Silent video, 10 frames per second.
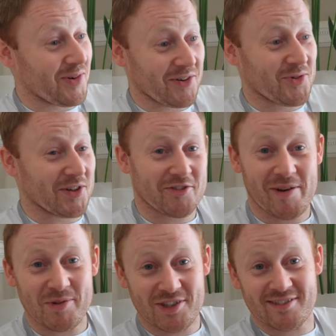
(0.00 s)
we've got two ice
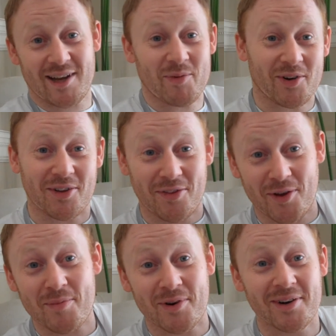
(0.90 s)
cream machines and we've got the
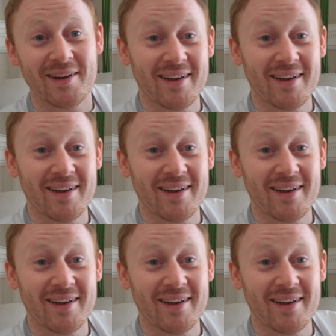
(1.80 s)
thermal.